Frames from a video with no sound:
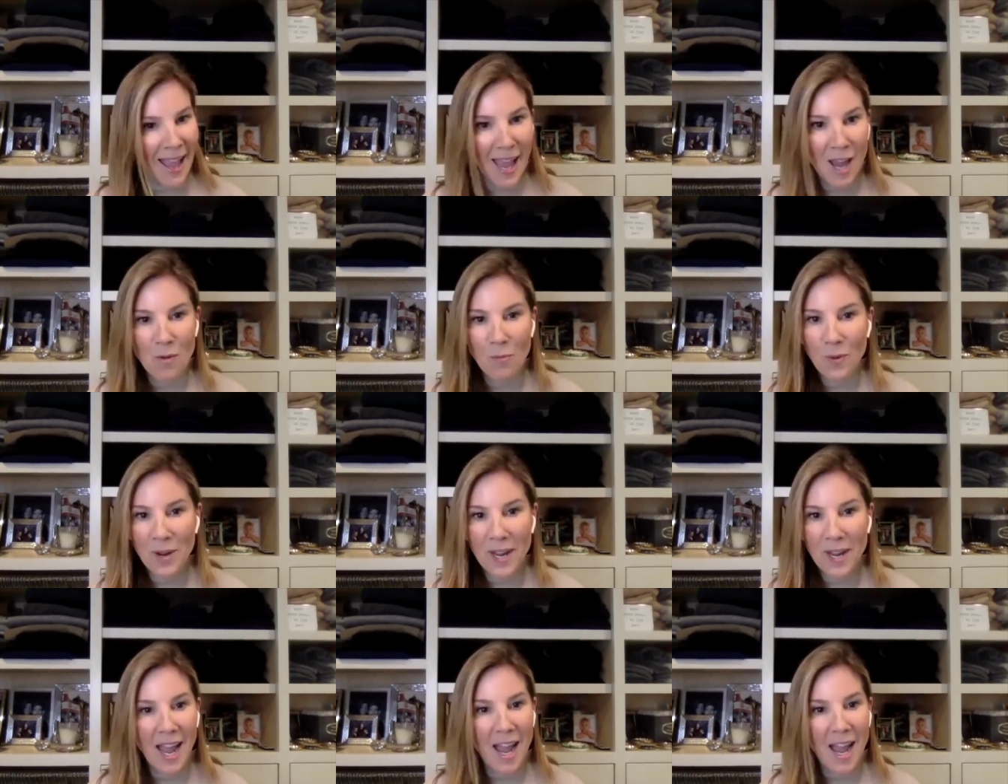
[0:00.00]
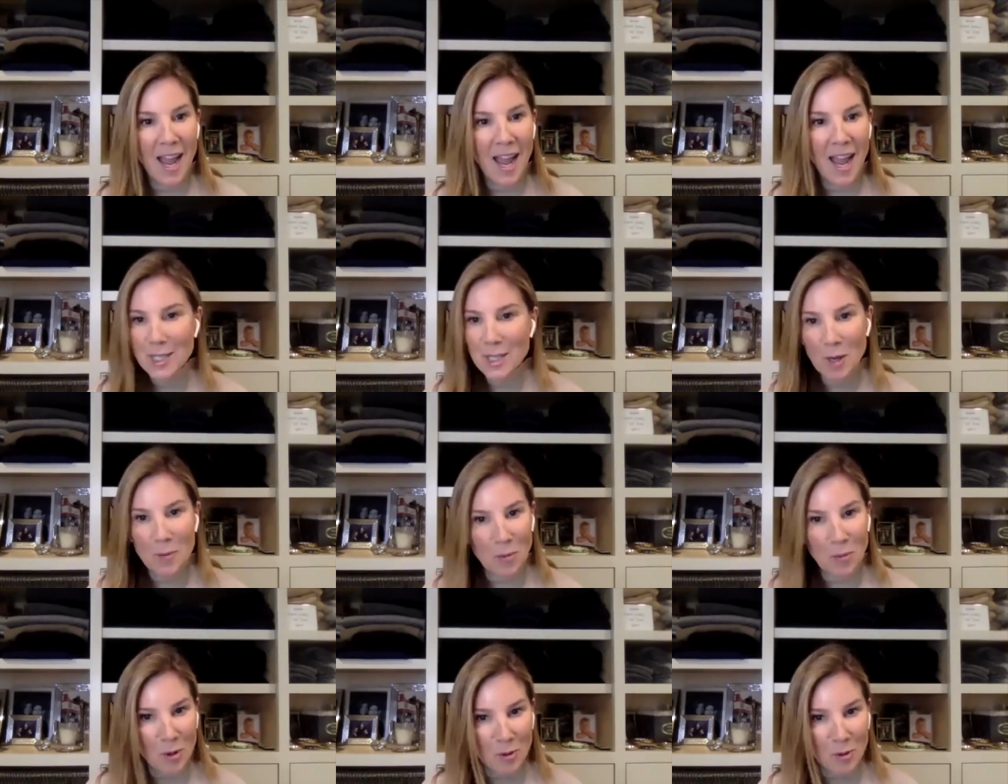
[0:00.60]
and we have, we just had
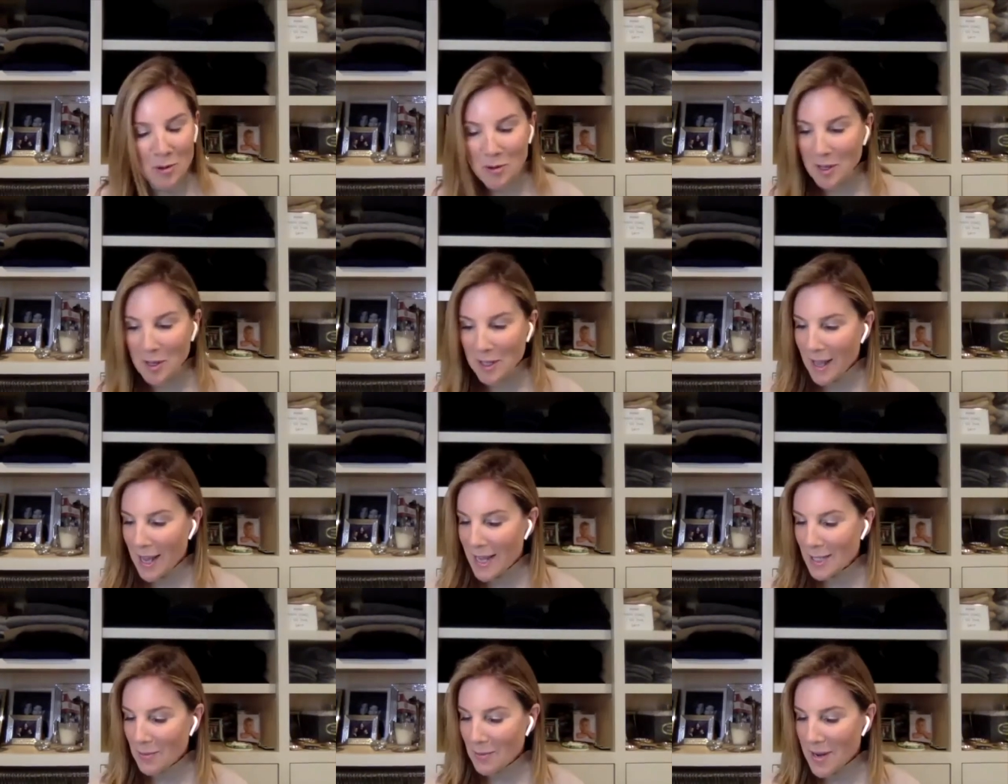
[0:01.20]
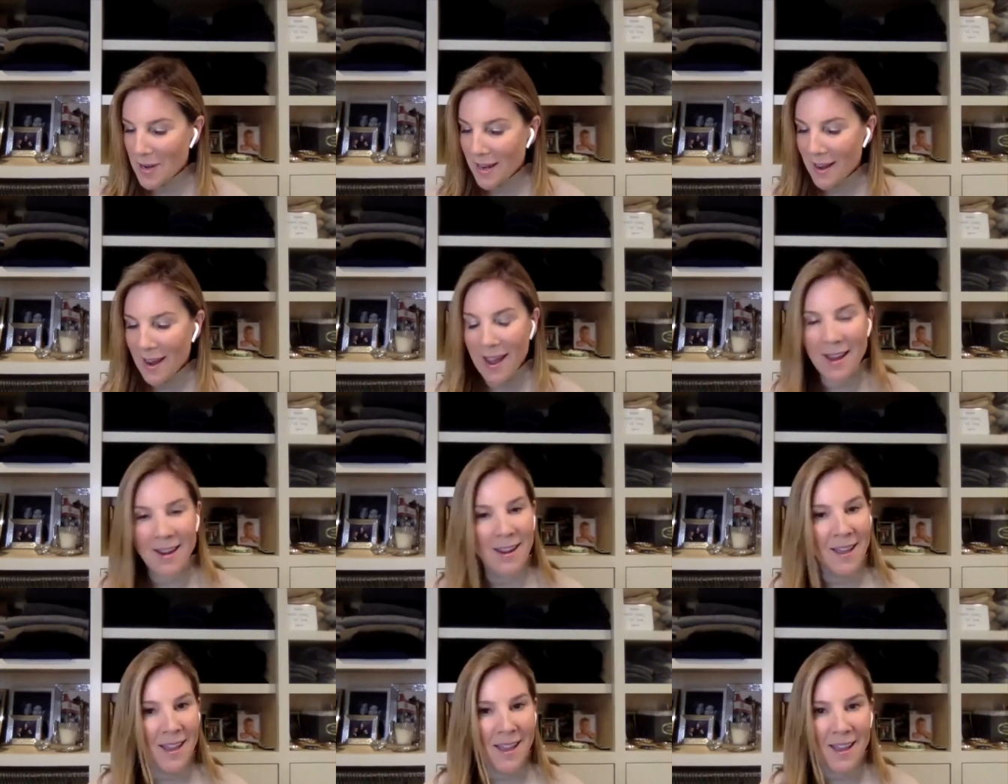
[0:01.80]
a board retreat last
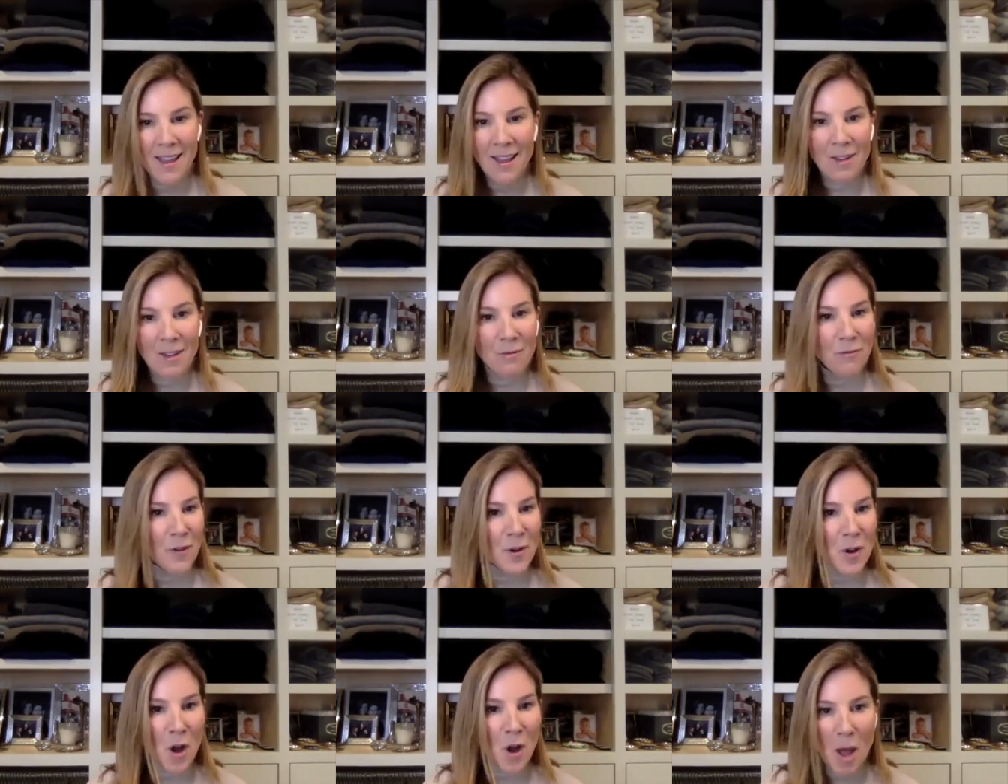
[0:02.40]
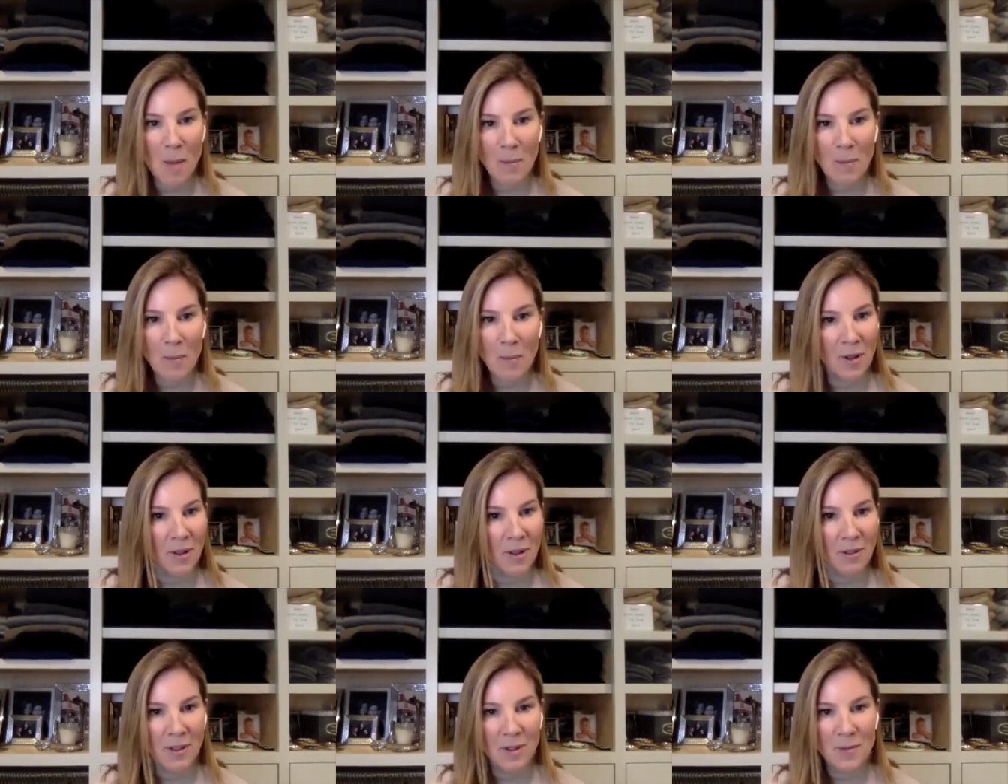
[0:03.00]
weekend.
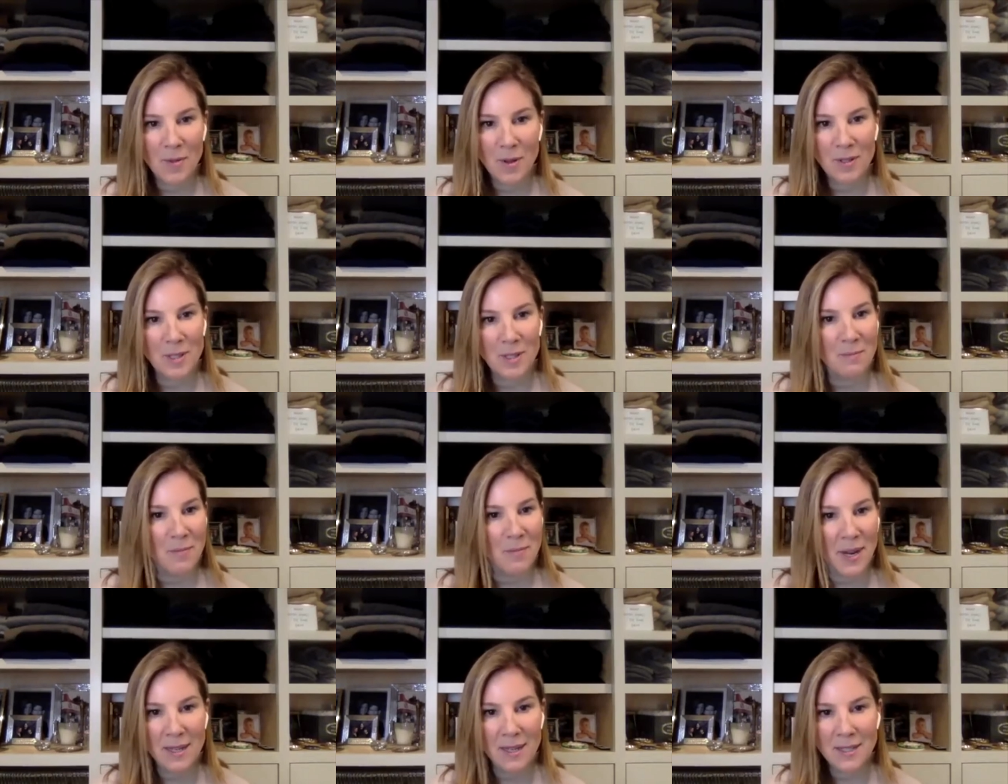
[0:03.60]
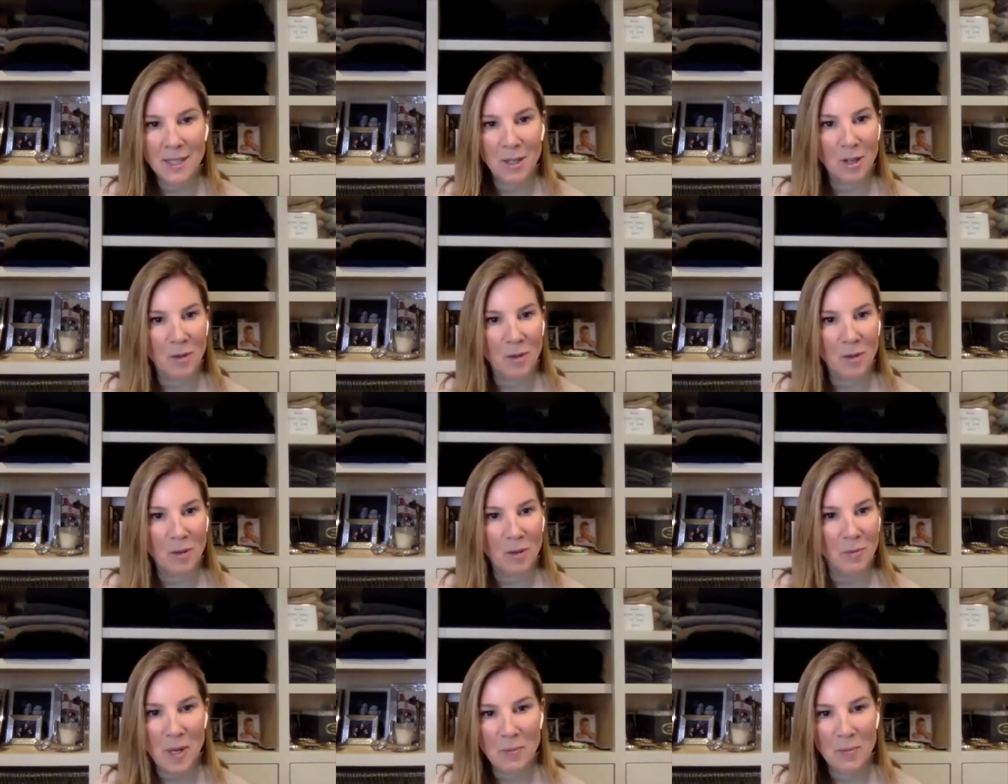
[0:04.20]
Phenomenal, the most amazing group
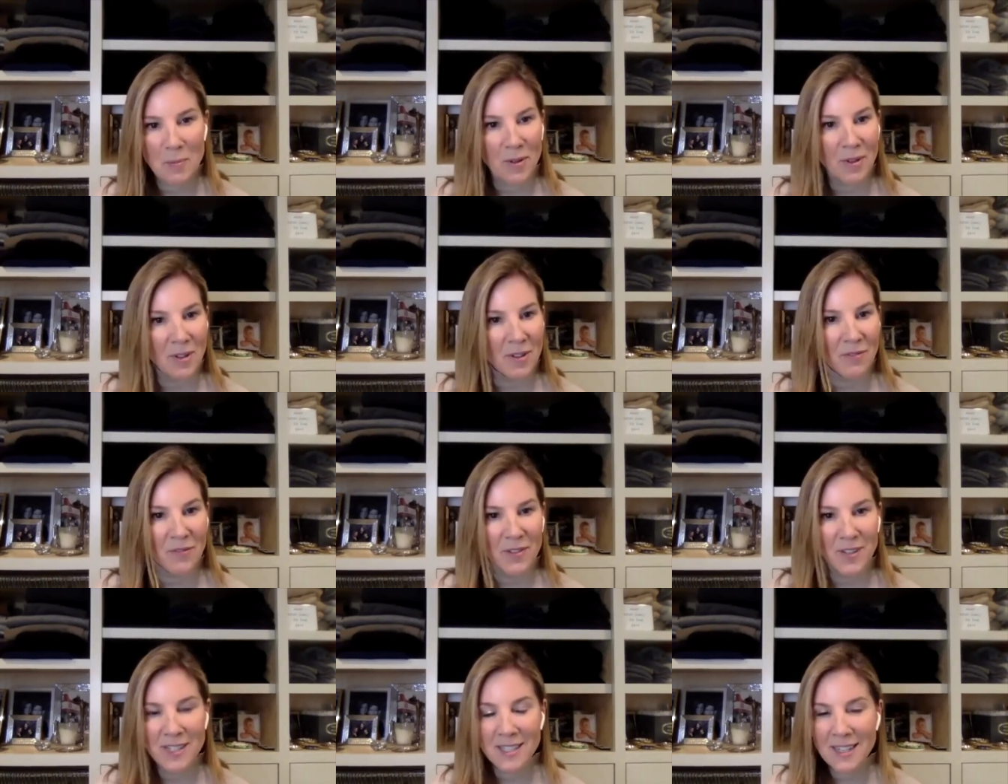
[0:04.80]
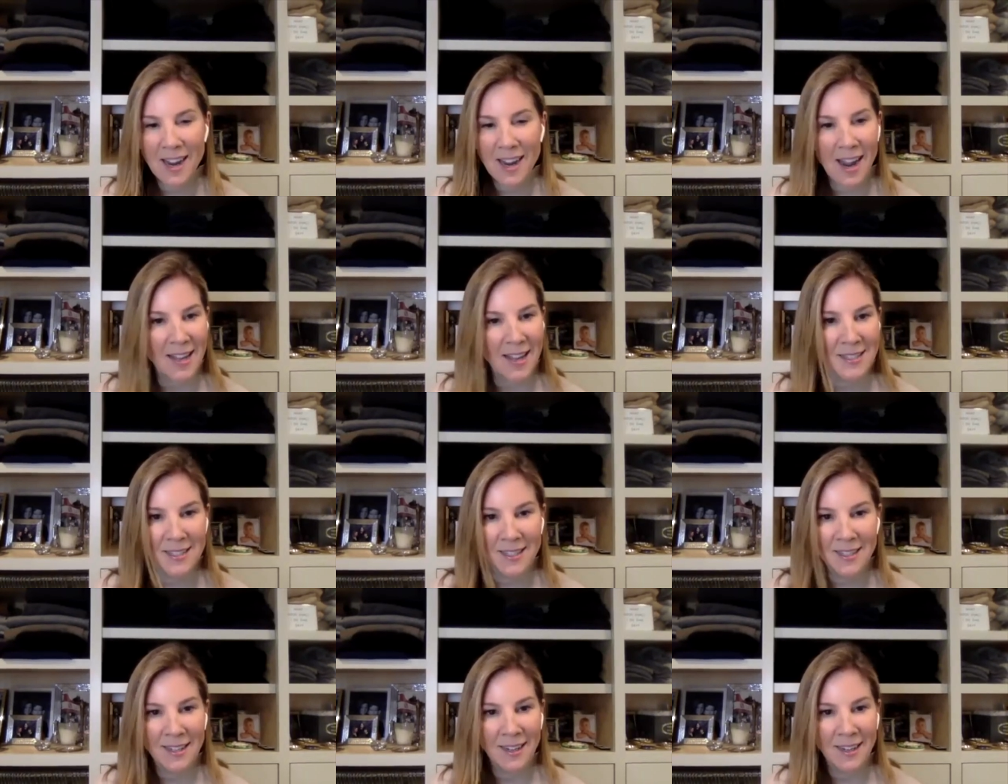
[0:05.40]
of people,
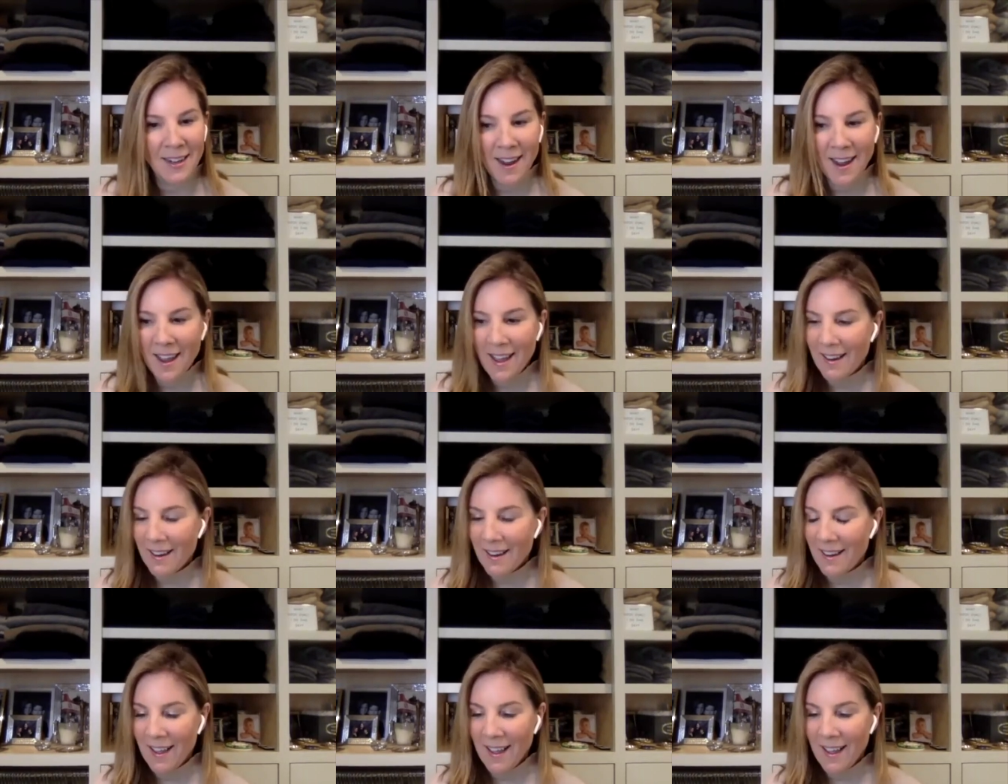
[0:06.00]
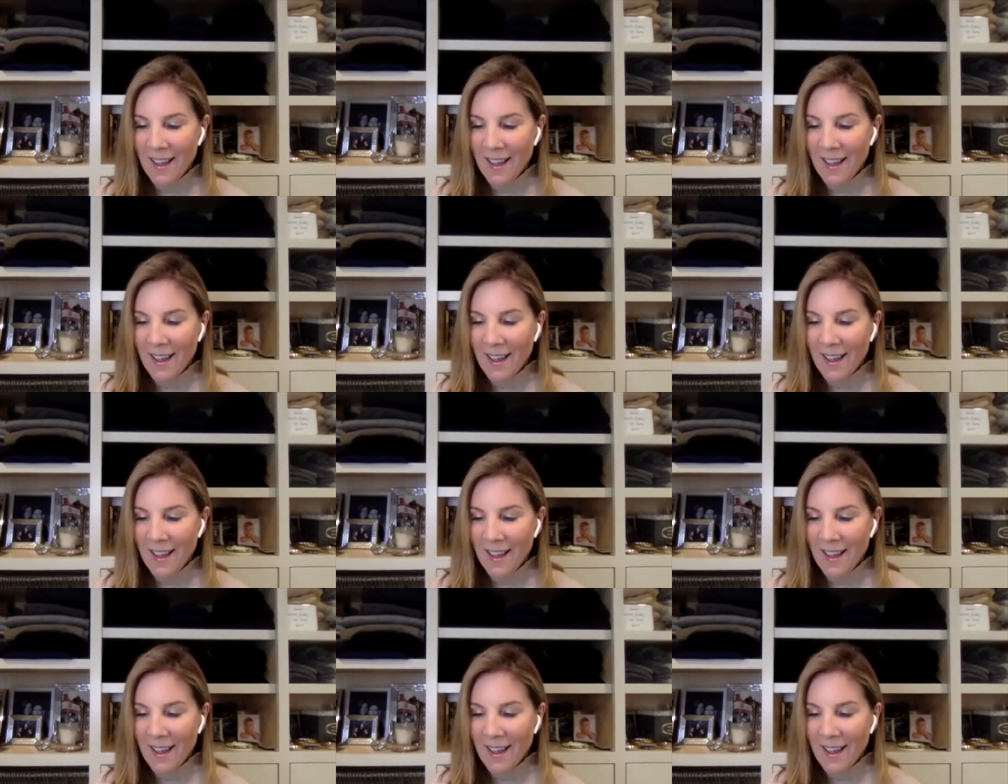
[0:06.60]
fantastic. And